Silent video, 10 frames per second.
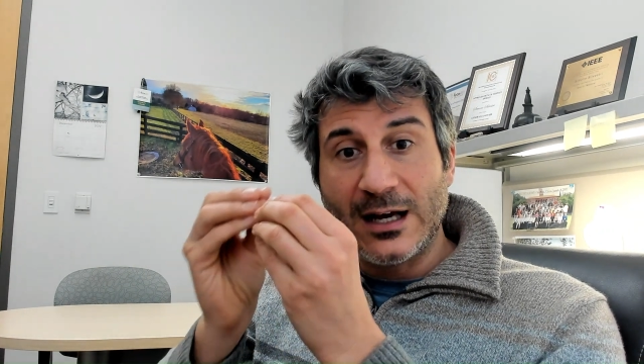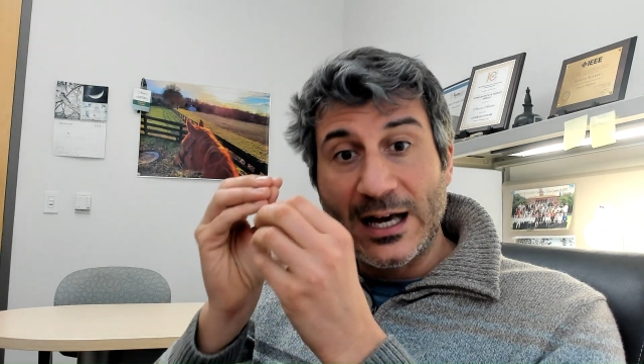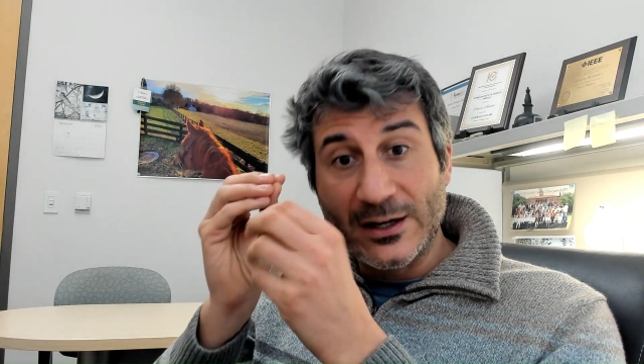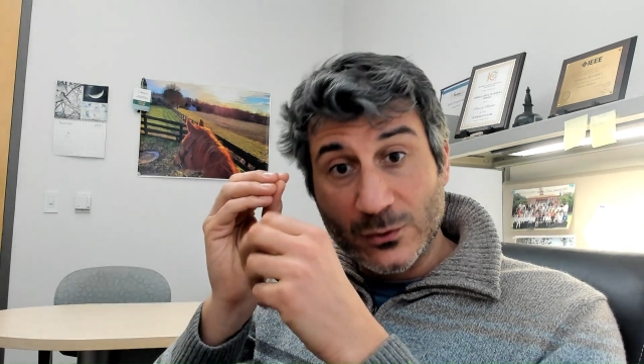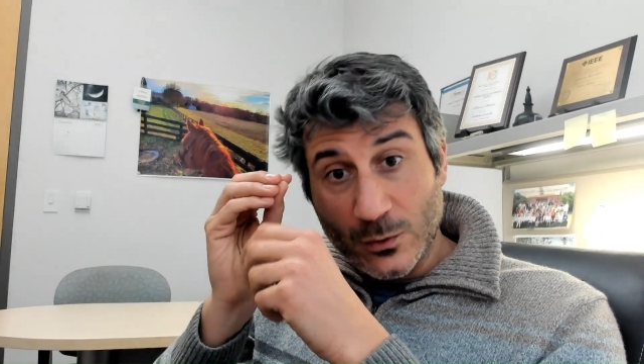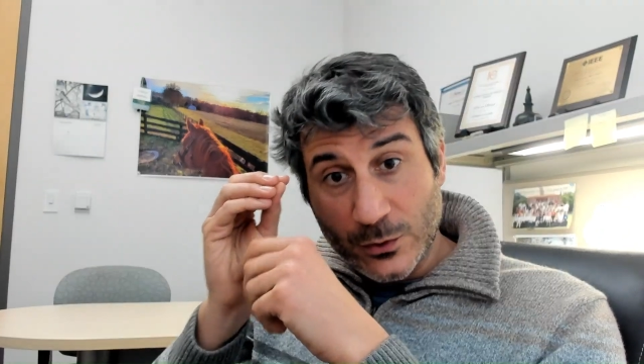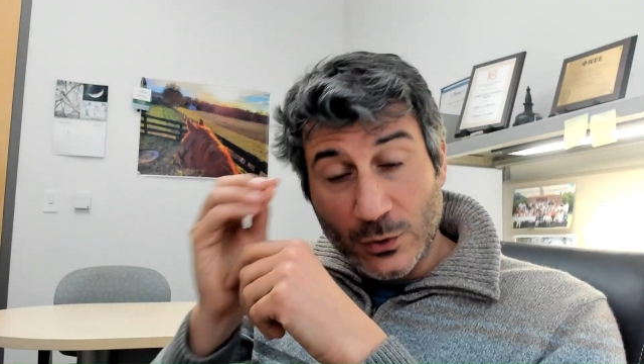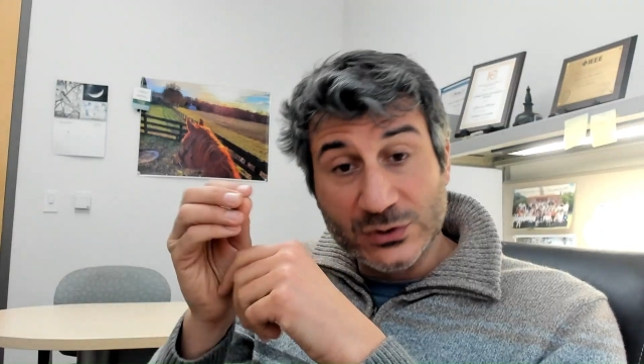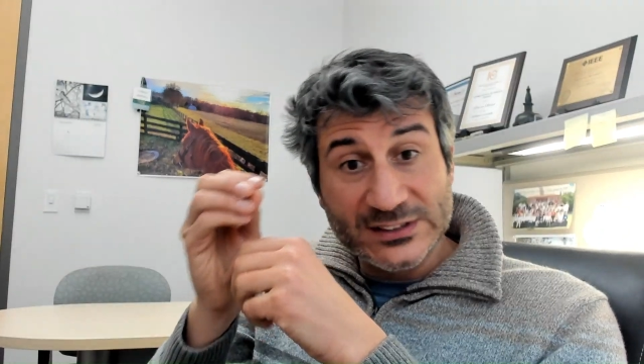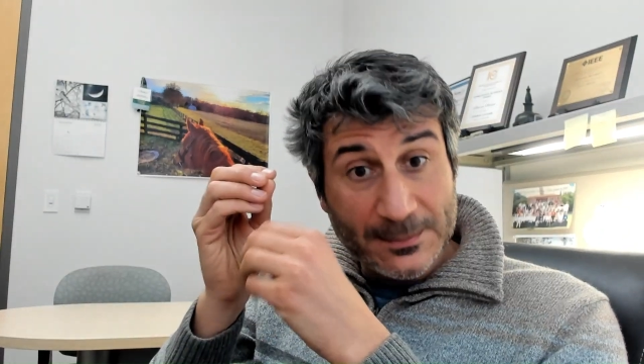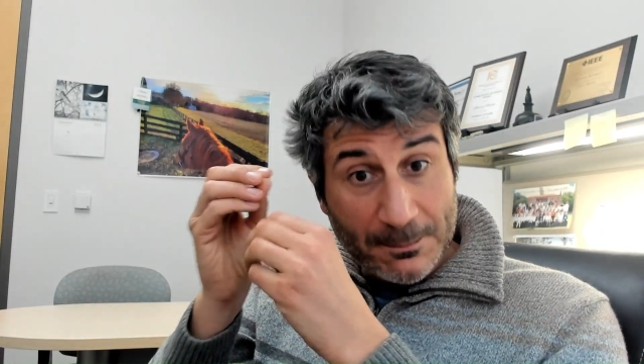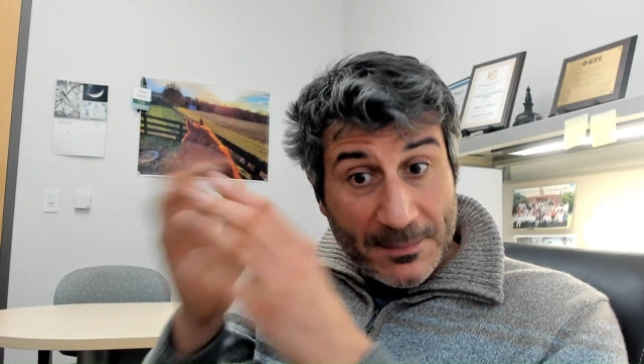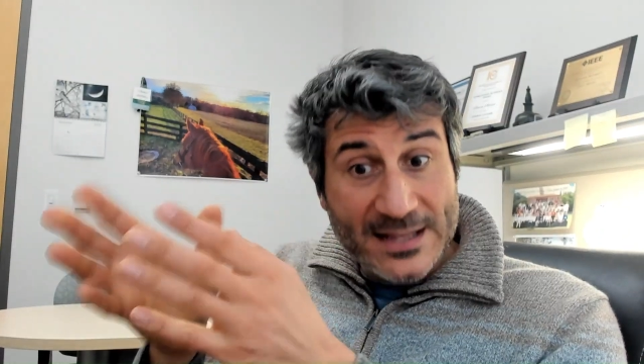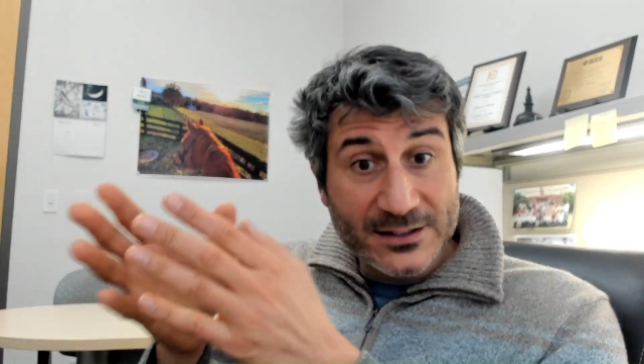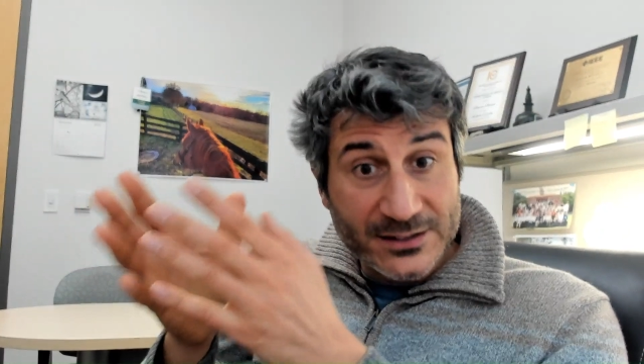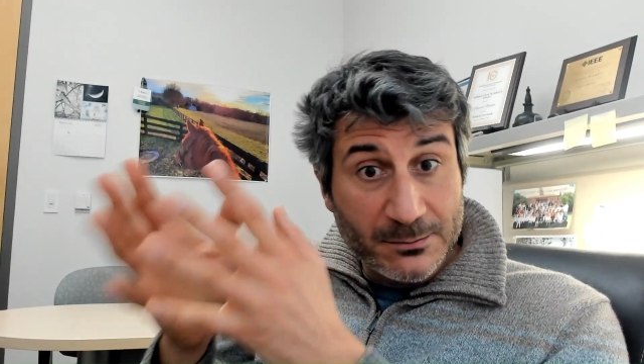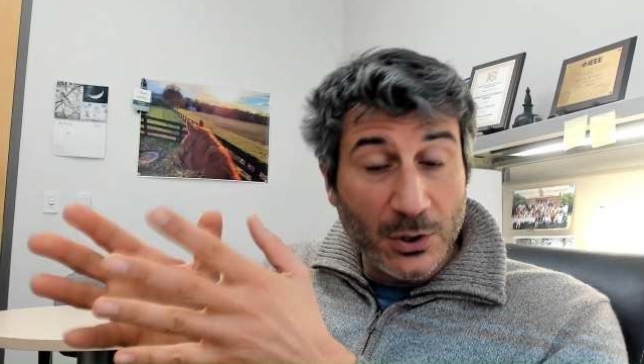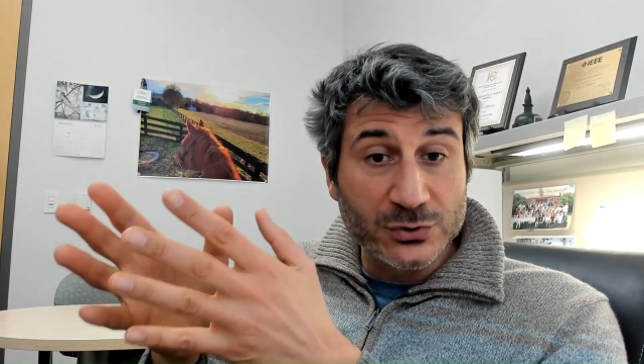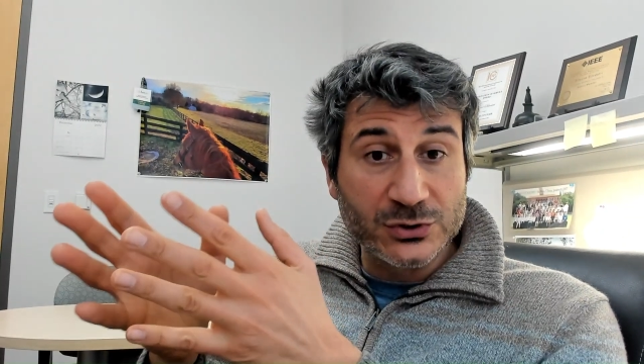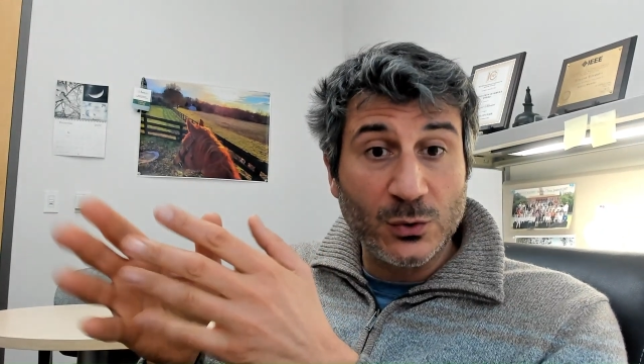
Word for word: are those that matter the most